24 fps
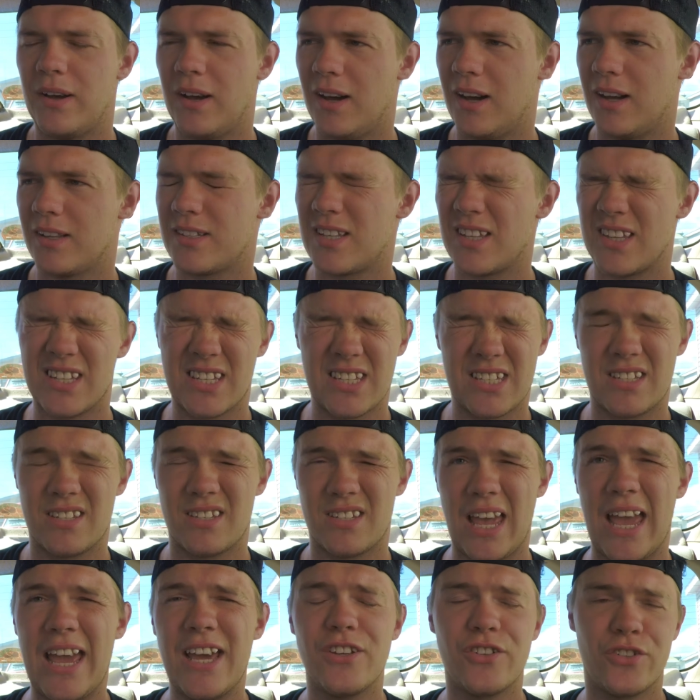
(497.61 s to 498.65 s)
to the
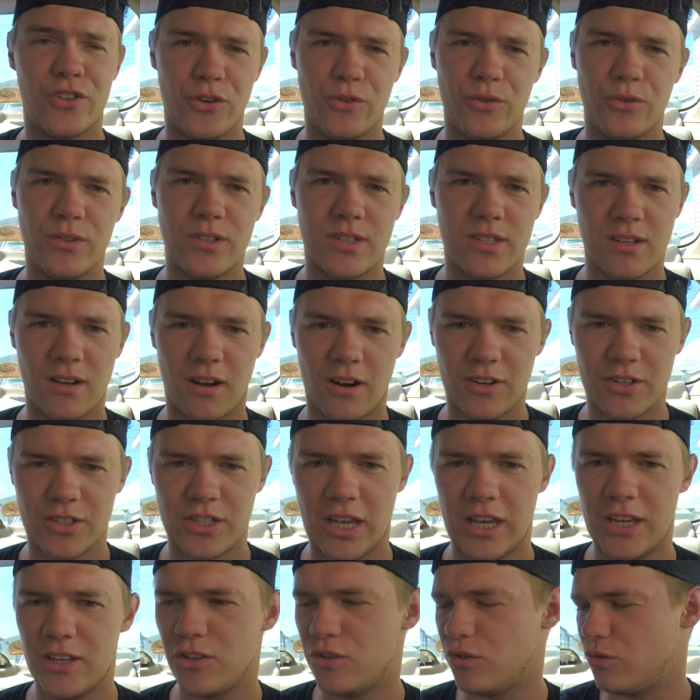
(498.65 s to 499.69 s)
sand dunes, our
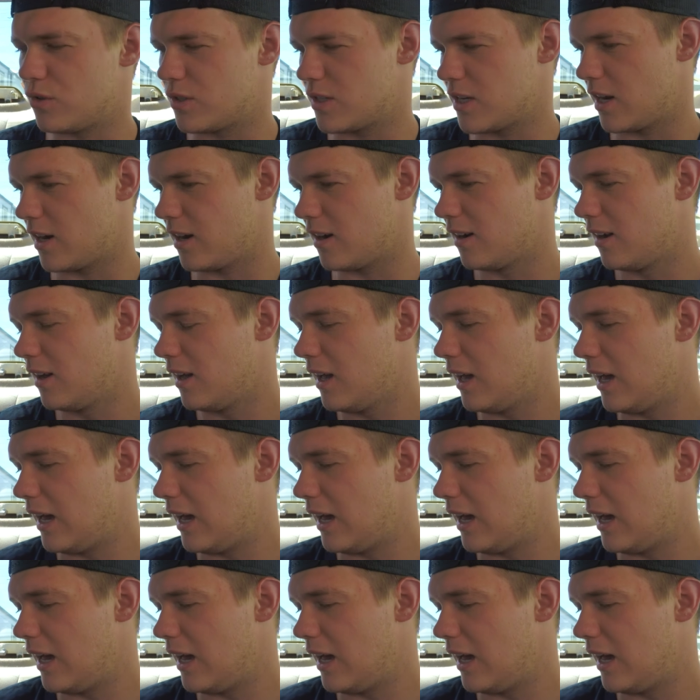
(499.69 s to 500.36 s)
sand dunes here.